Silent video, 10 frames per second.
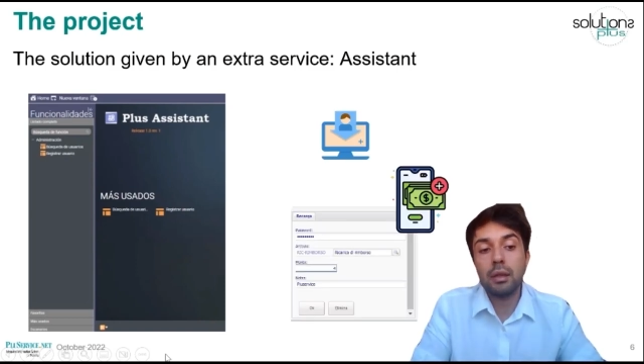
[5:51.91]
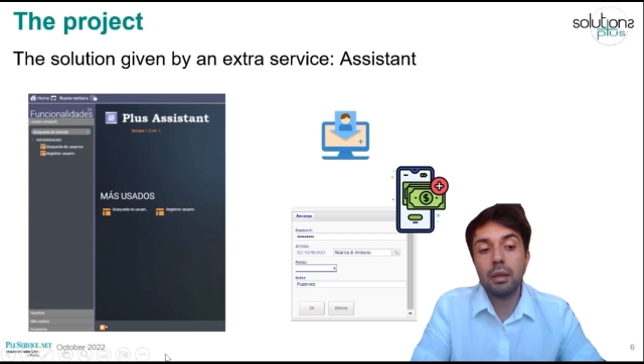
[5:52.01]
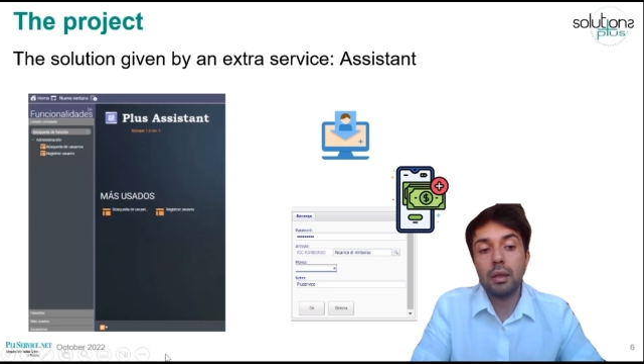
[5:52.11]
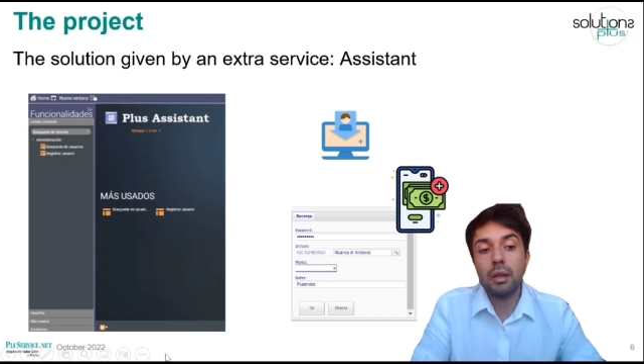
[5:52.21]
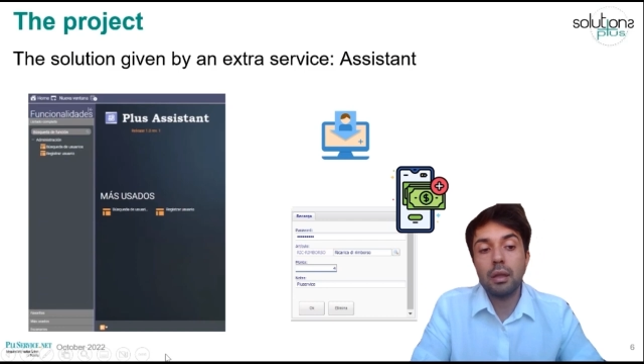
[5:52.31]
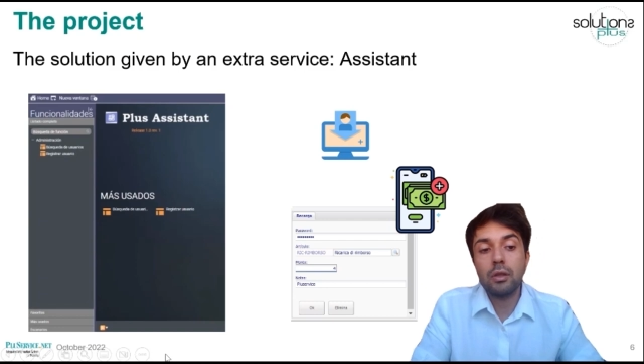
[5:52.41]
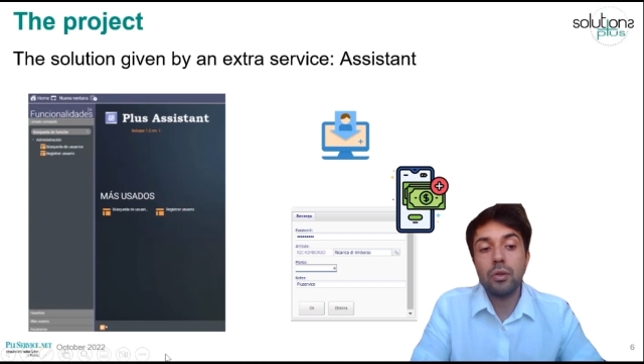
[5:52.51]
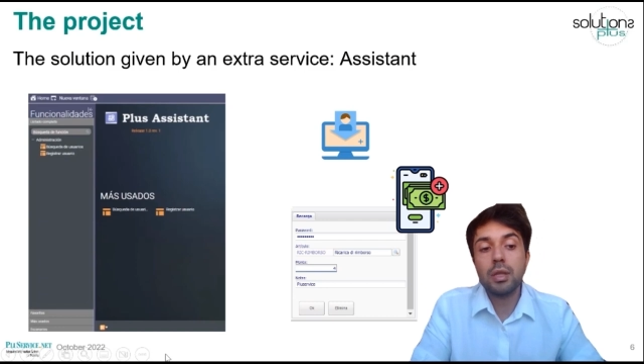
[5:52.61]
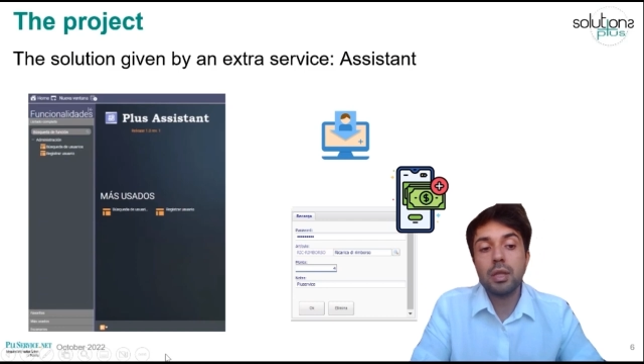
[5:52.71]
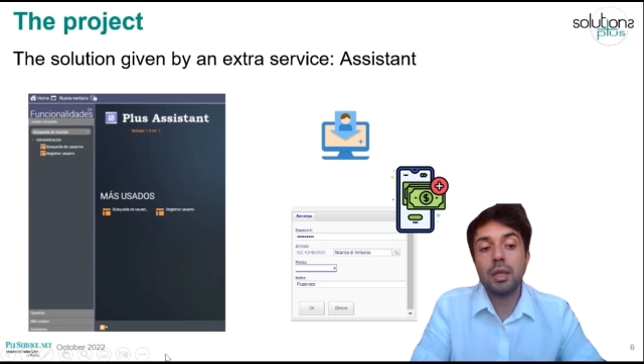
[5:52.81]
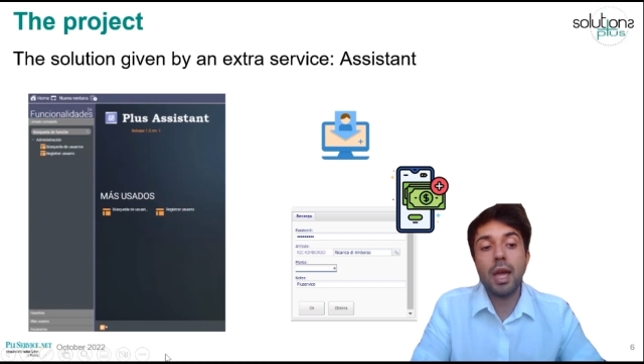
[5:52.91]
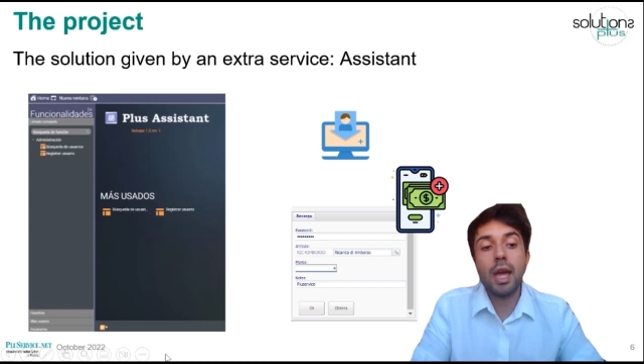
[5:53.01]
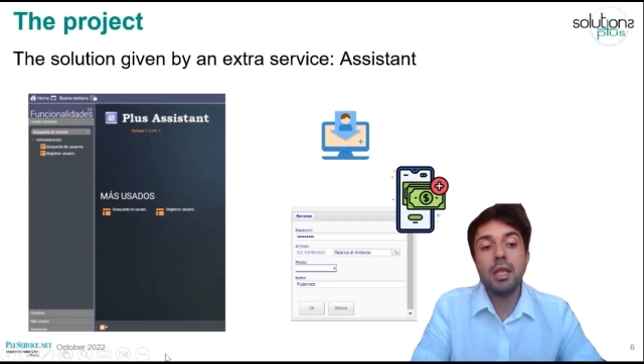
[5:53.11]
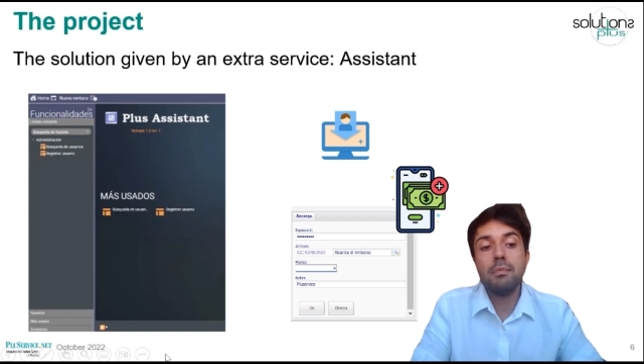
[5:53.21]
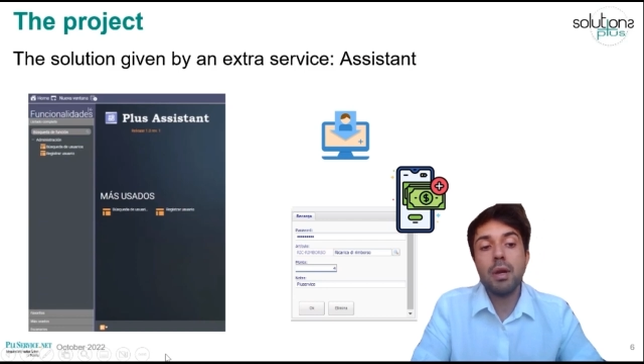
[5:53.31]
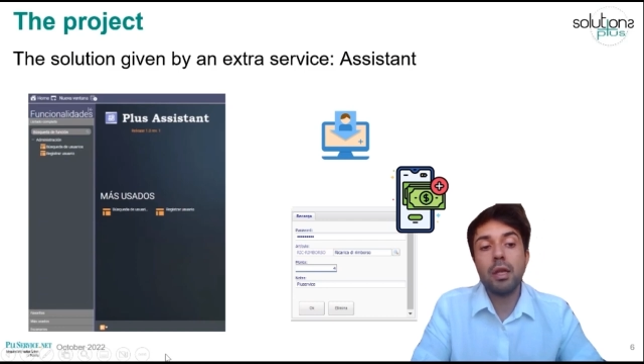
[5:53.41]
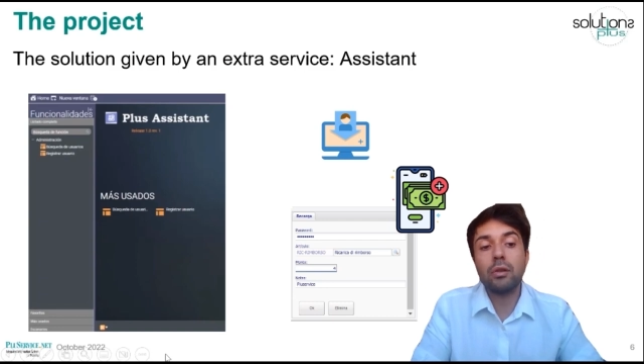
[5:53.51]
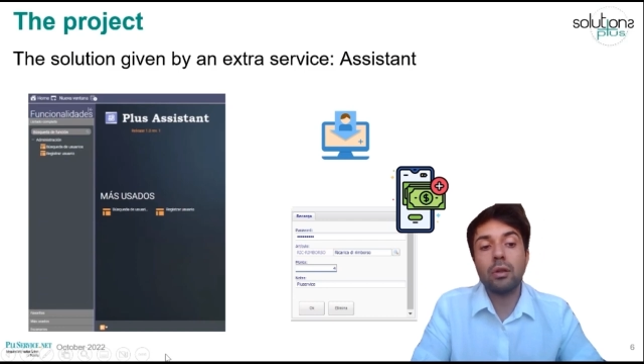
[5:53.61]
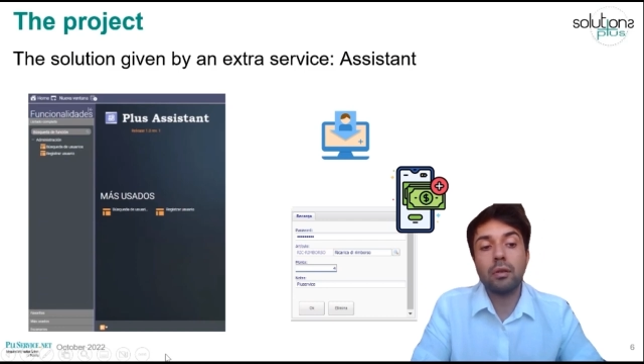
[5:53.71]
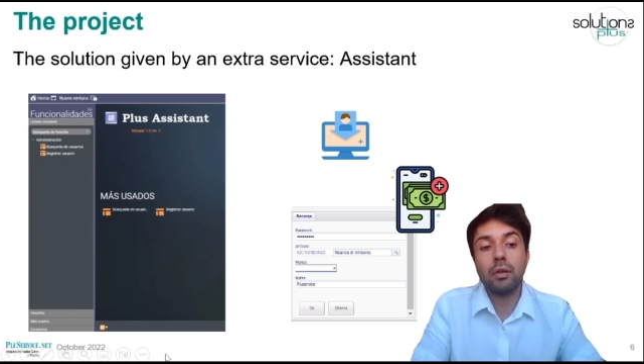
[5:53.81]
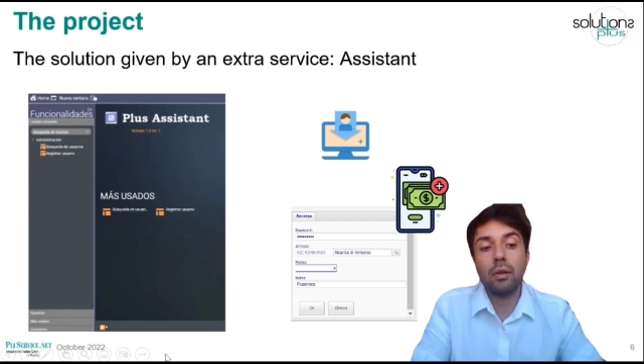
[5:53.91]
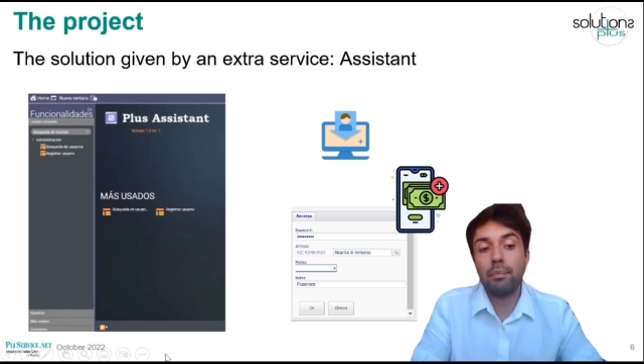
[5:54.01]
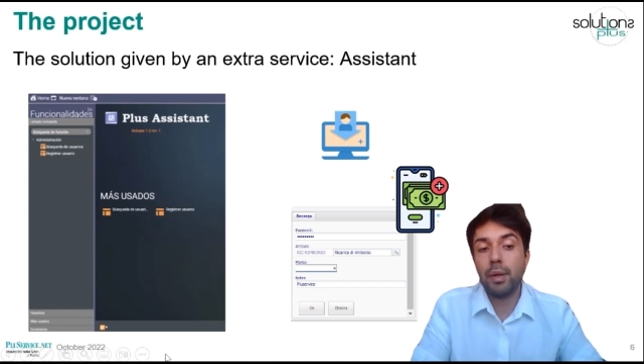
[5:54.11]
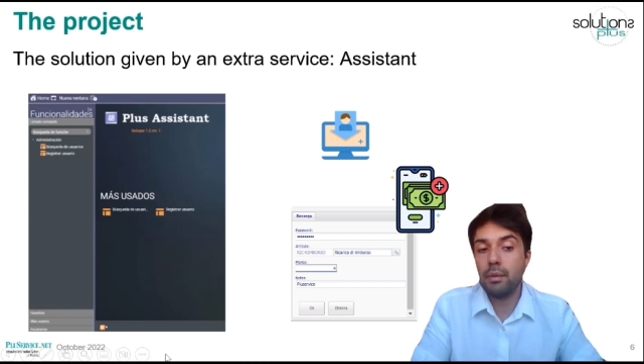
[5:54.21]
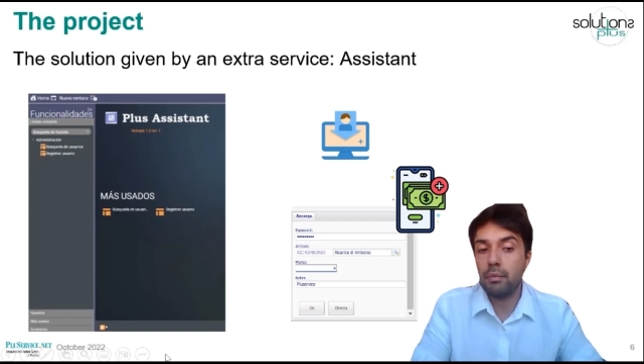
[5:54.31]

using any method of payment,